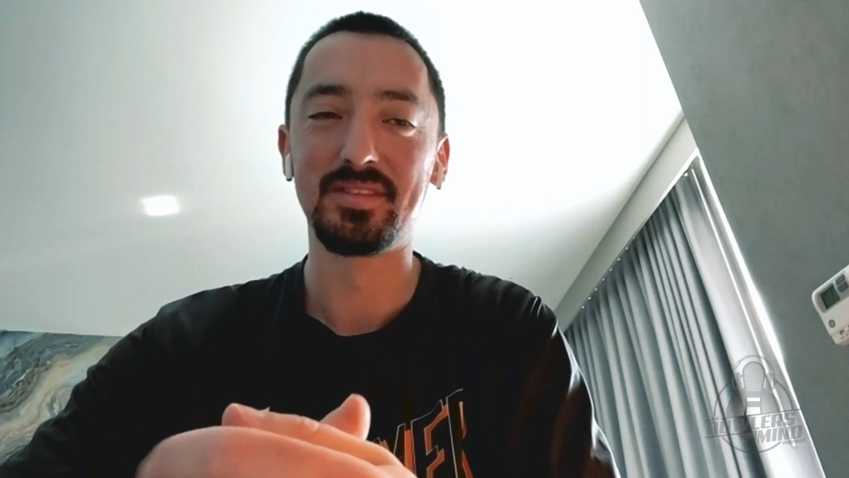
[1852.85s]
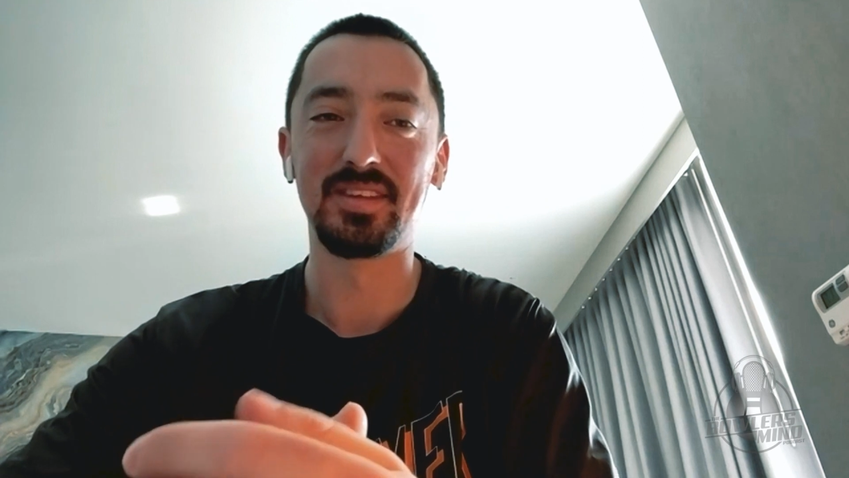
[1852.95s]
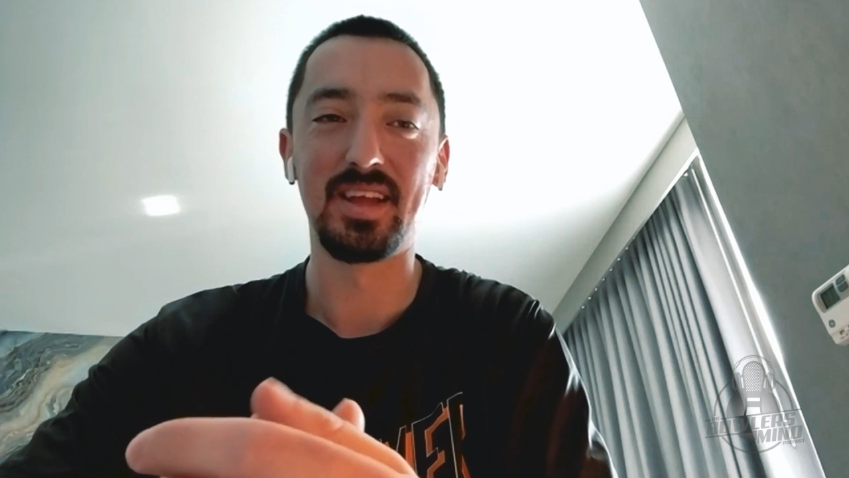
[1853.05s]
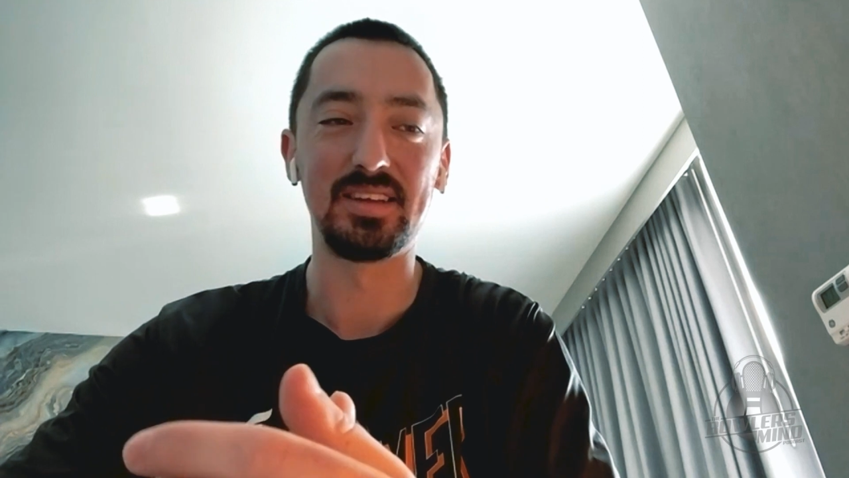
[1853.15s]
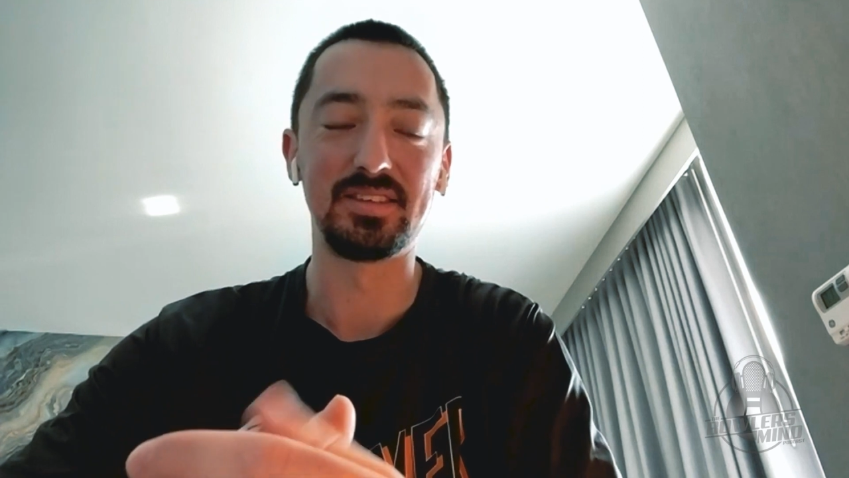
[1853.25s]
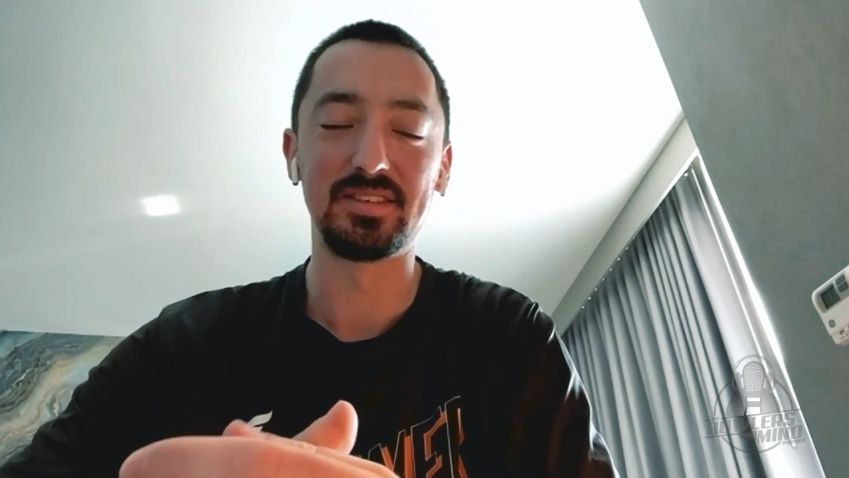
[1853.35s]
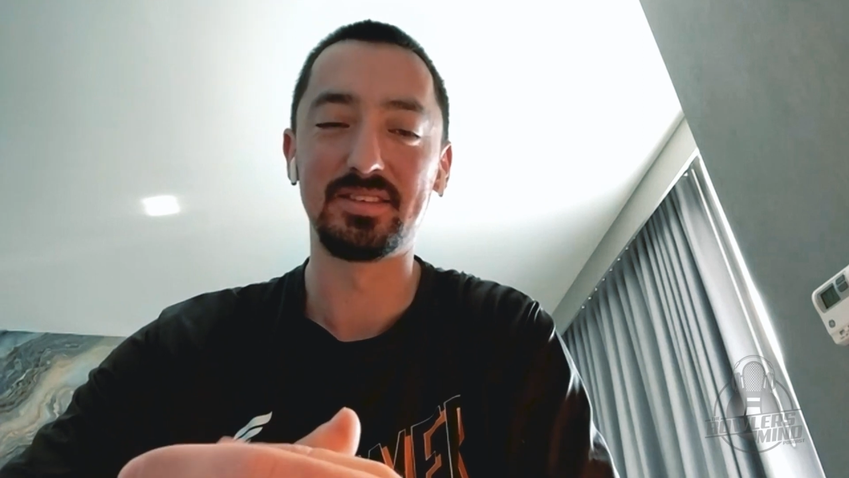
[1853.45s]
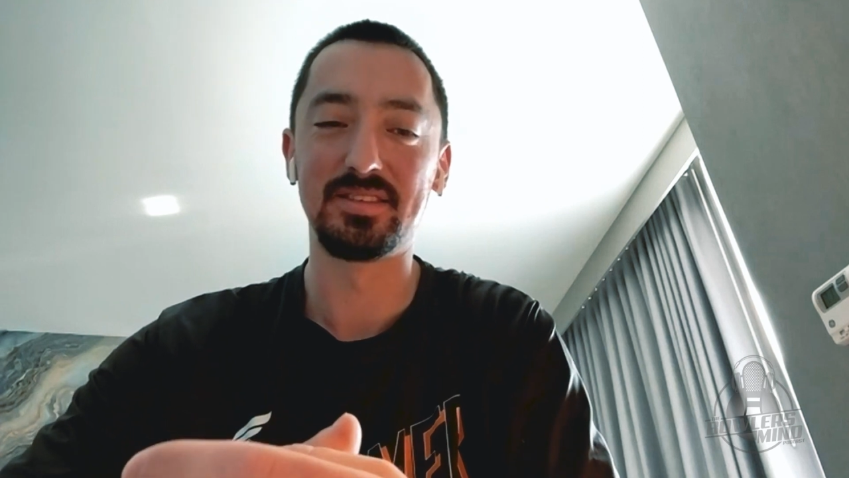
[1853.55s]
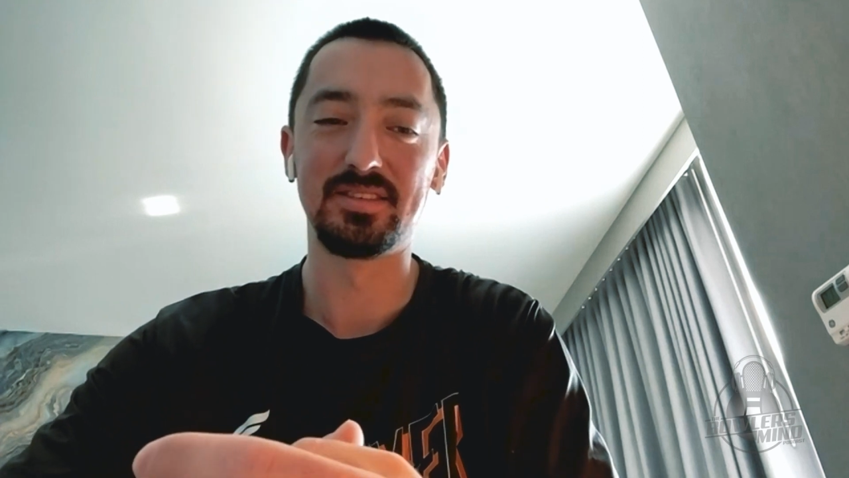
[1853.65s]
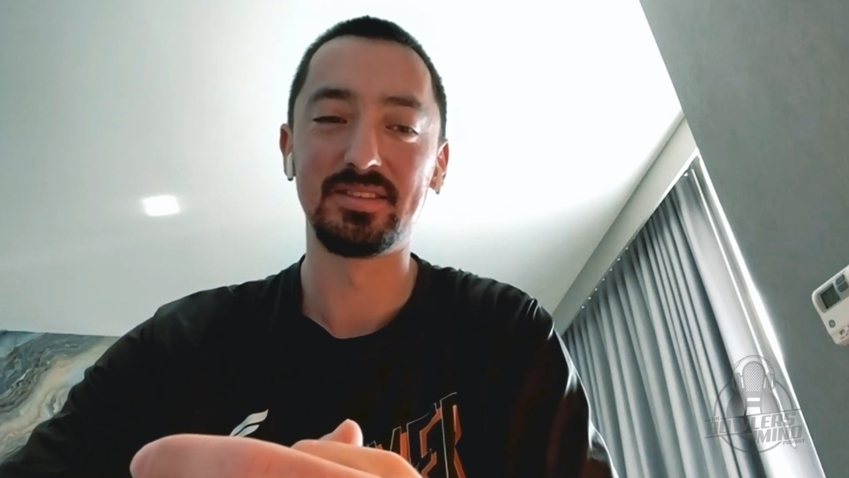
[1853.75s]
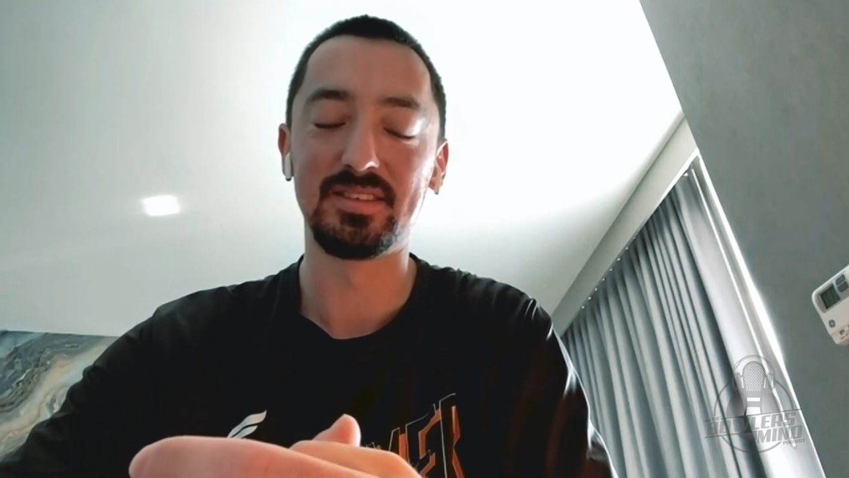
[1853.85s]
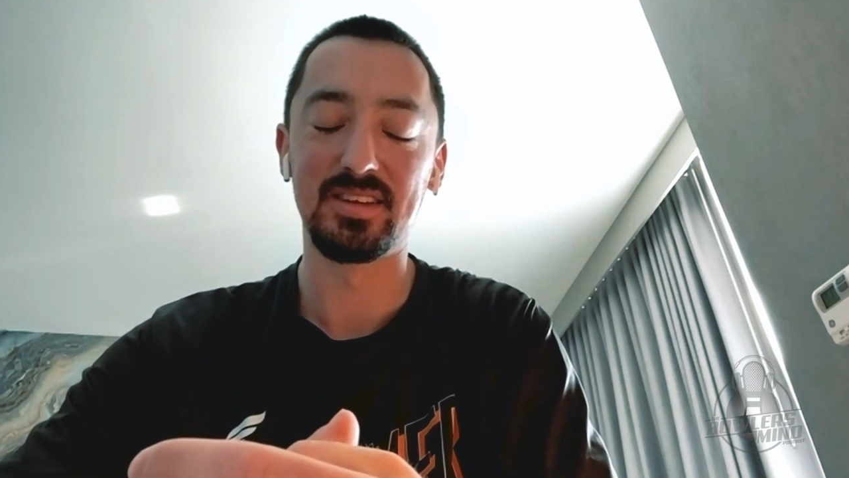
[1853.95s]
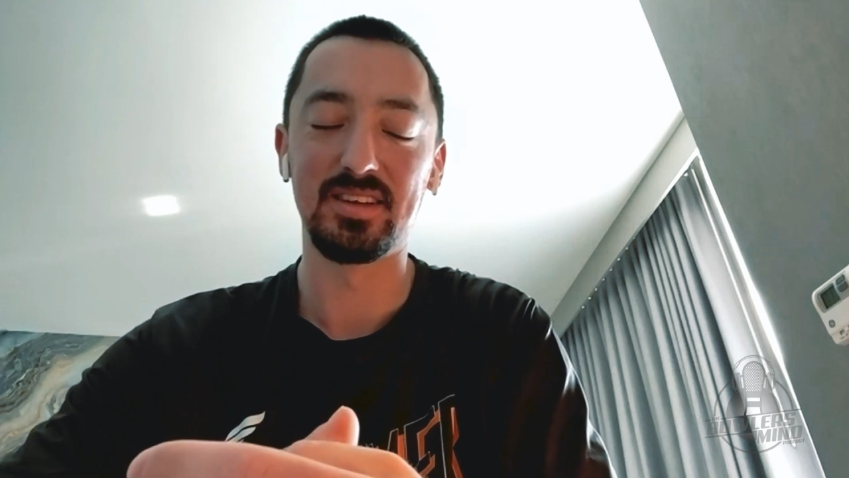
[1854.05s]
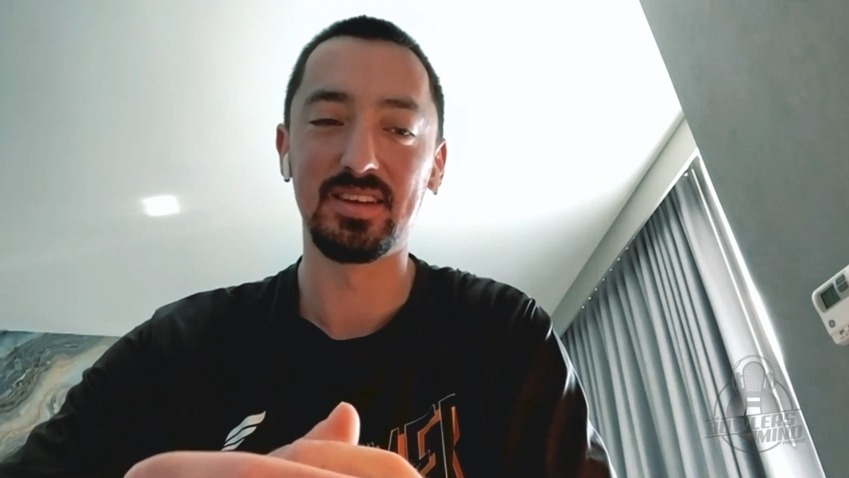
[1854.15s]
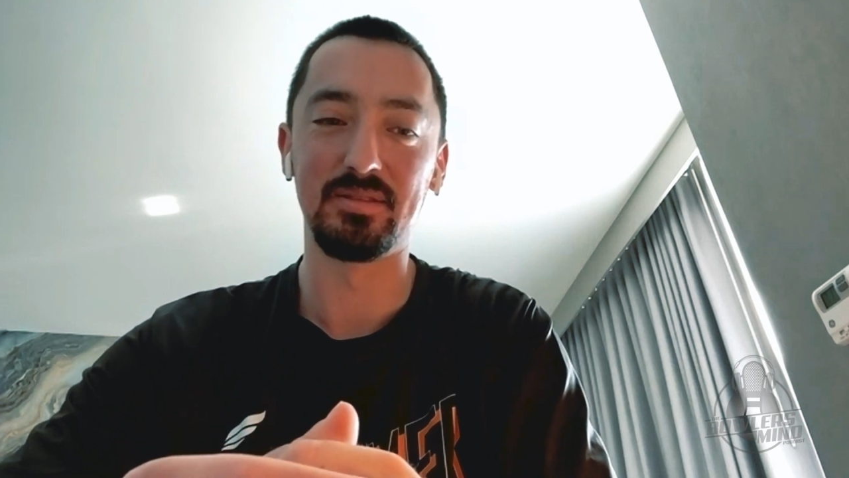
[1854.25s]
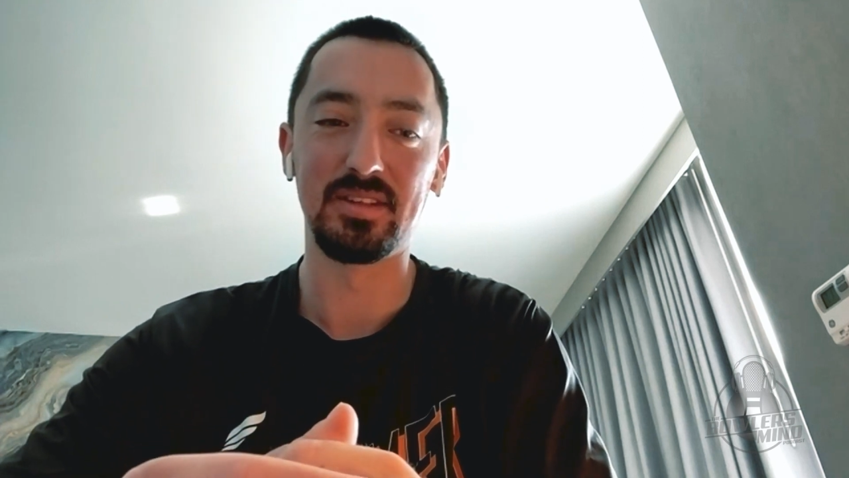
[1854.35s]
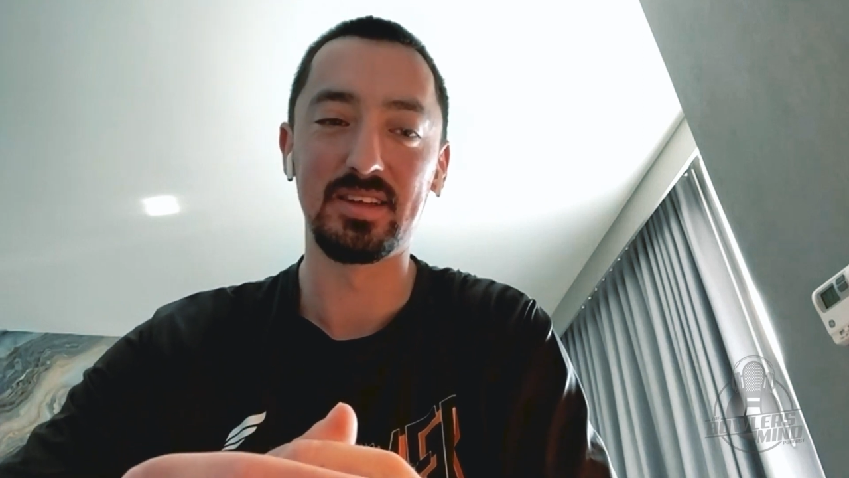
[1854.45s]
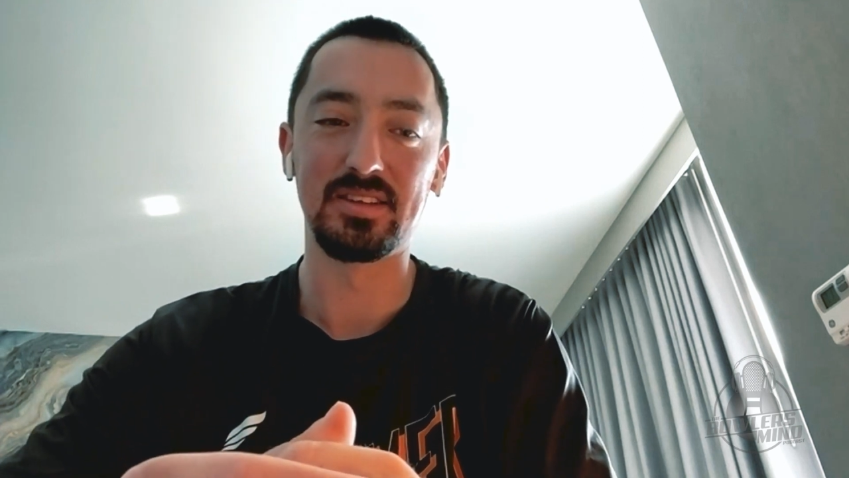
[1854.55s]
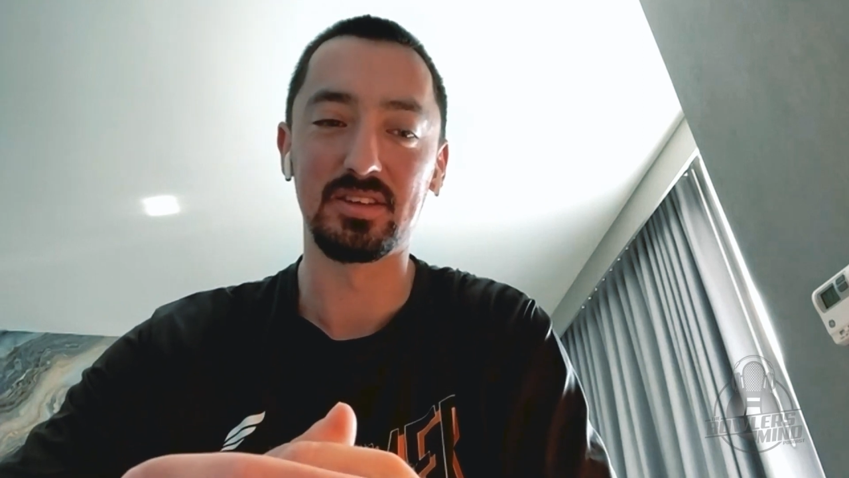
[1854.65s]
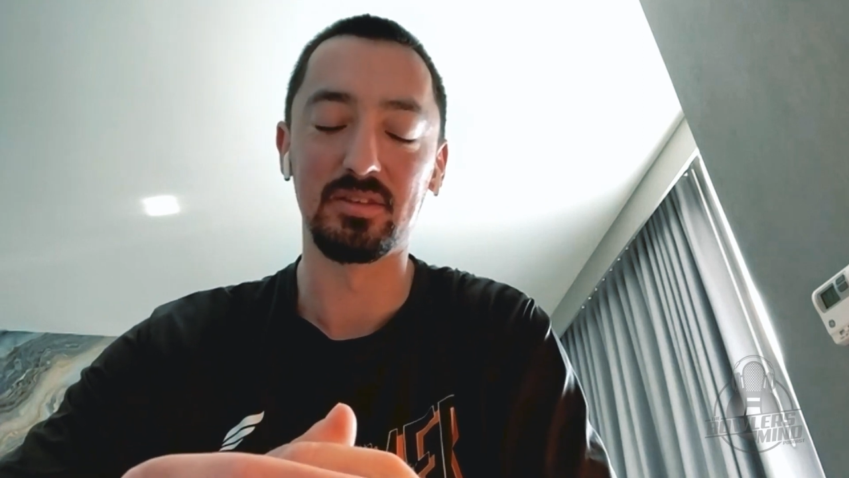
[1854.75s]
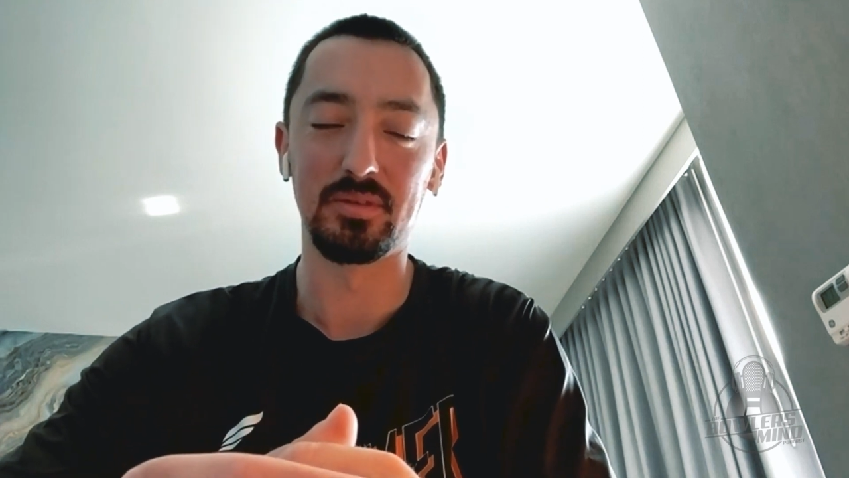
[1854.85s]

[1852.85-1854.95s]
That's going to